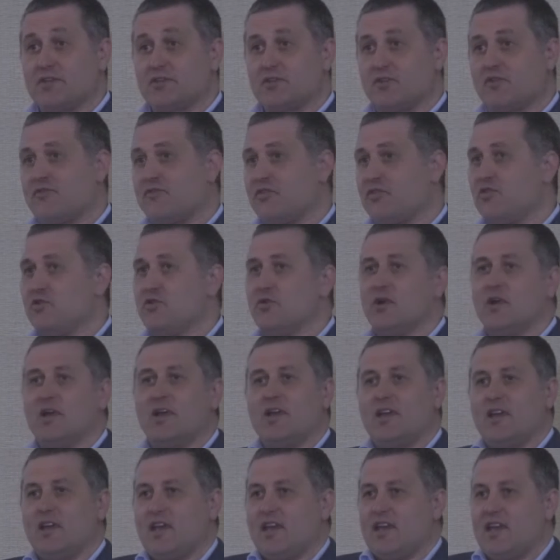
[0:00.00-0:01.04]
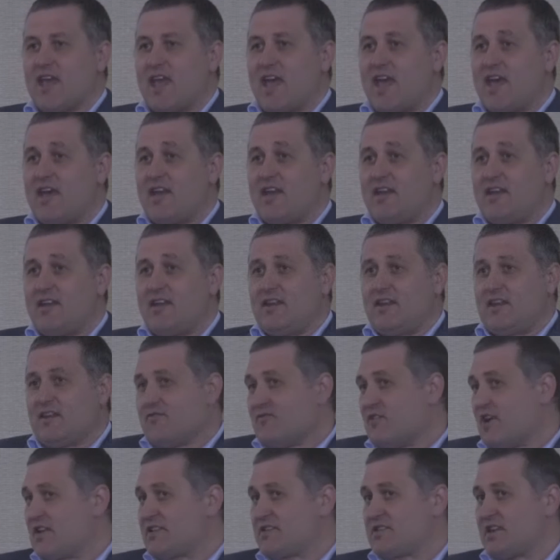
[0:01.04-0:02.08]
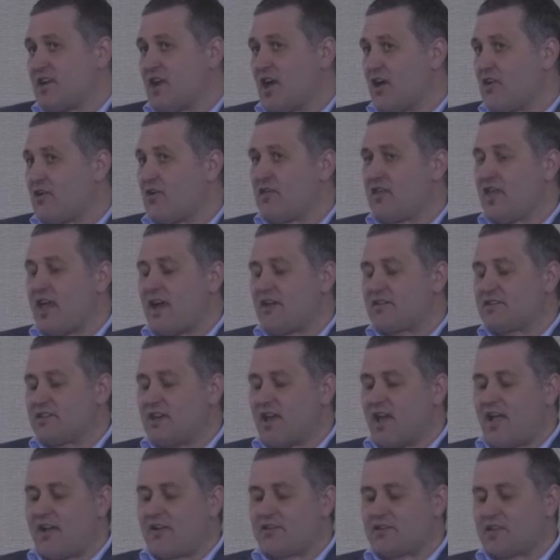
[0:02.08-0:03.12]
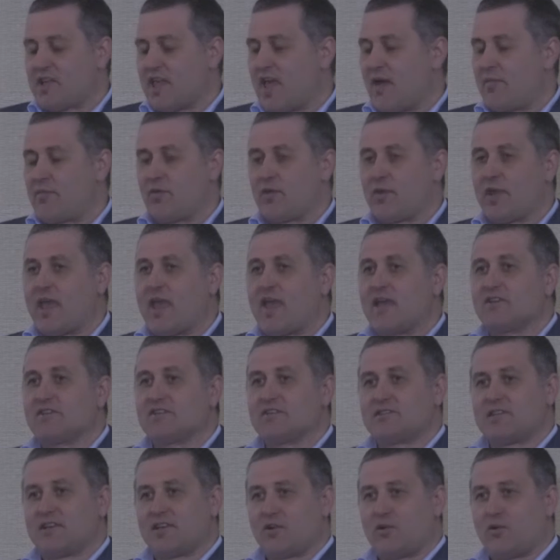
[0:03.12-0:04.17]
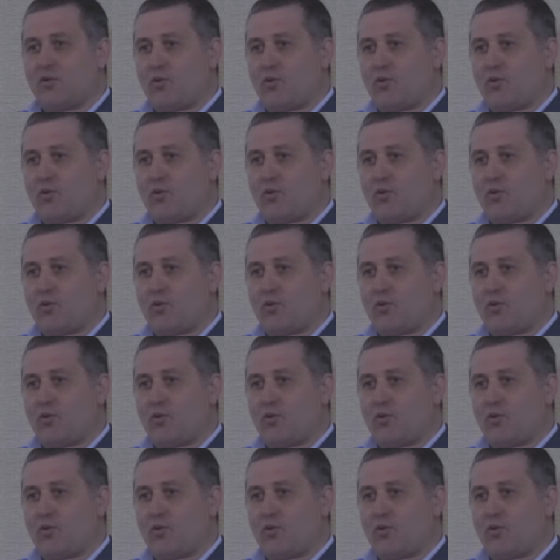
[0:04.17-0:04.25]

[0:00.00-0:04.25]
So if you had invested $100,000 of capital gains,